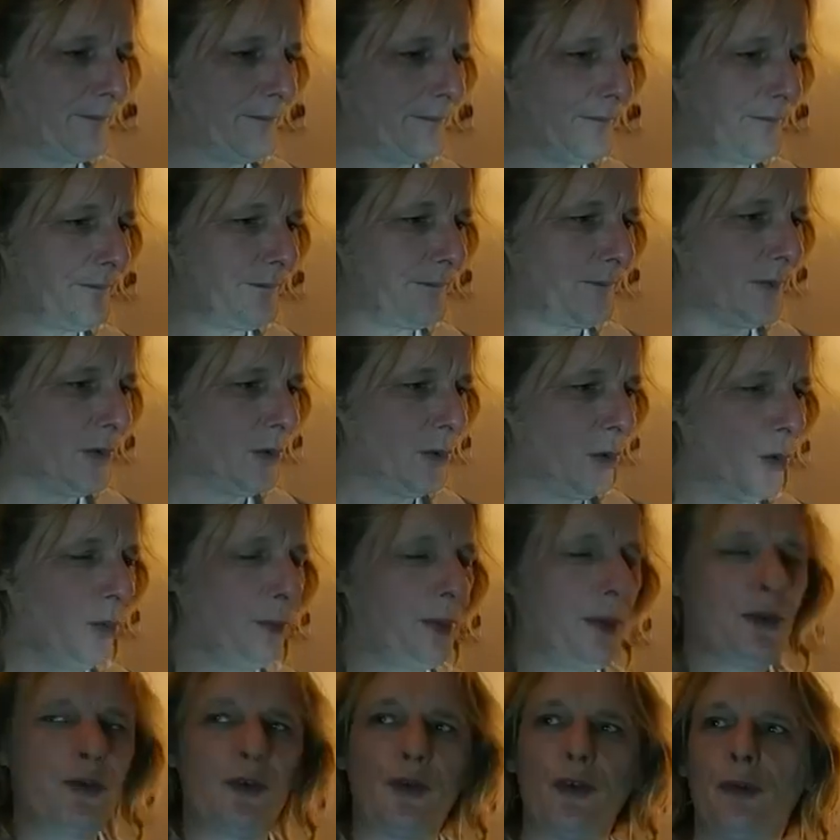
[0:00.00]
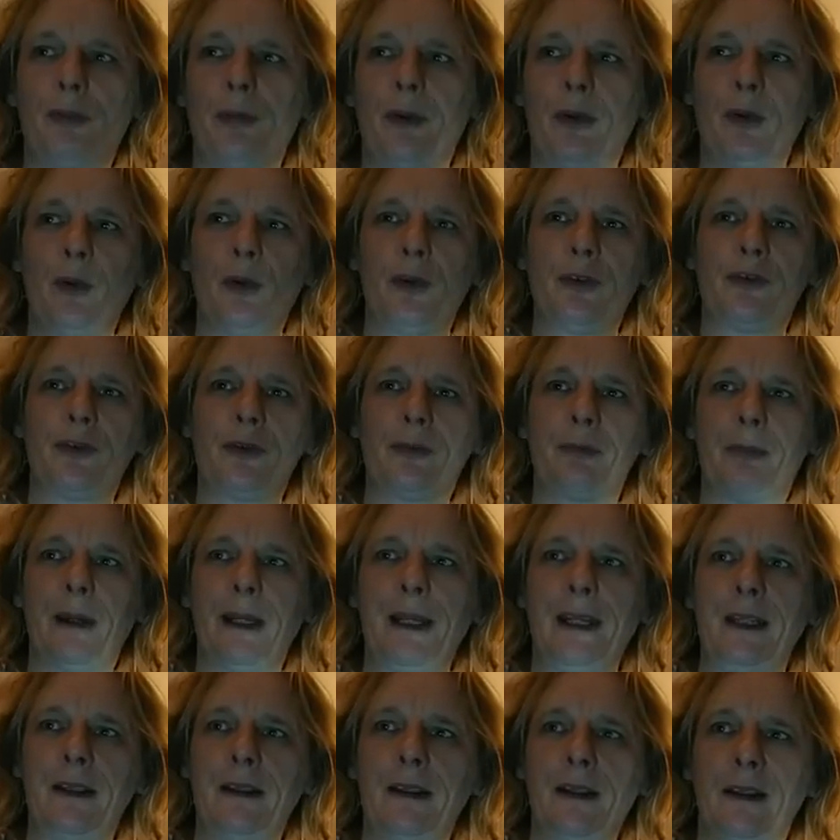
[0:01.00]
no produced by Roger
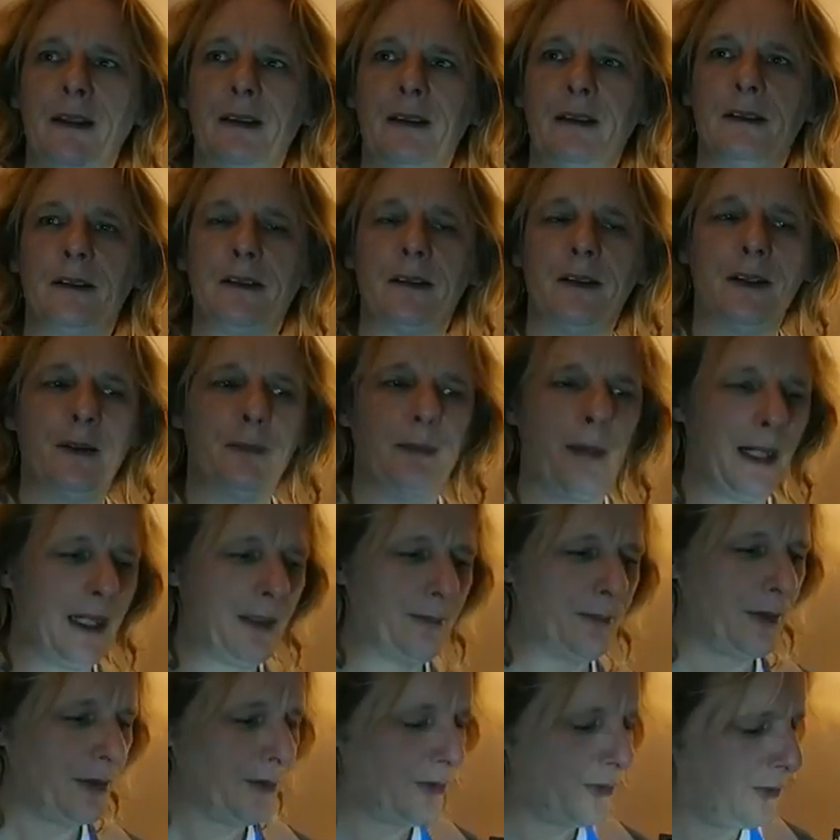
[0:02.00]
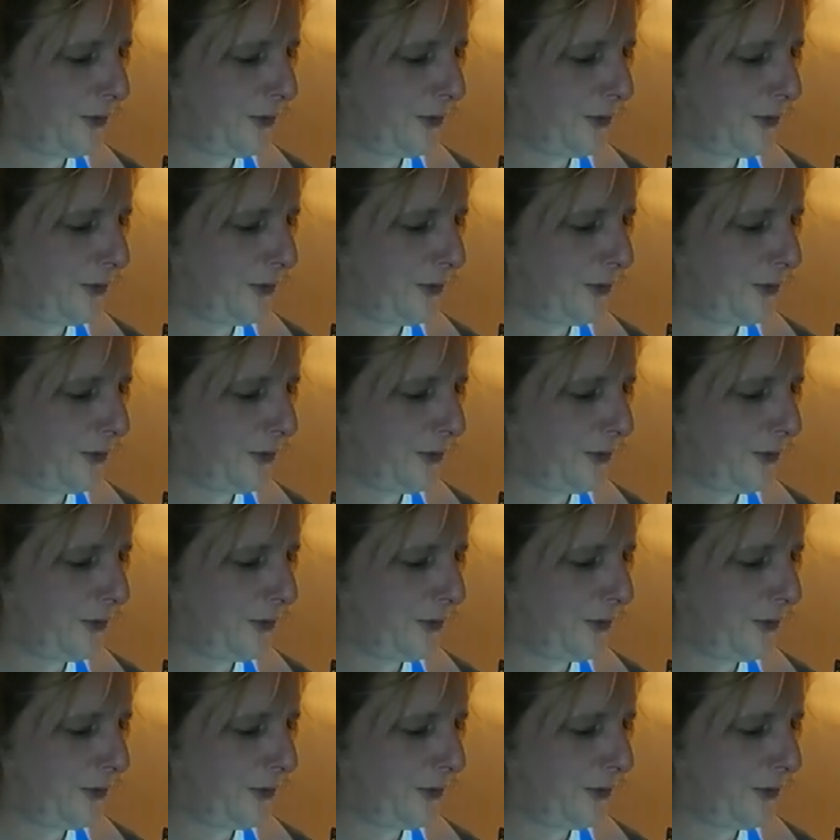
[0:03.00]
Bain, the band produced it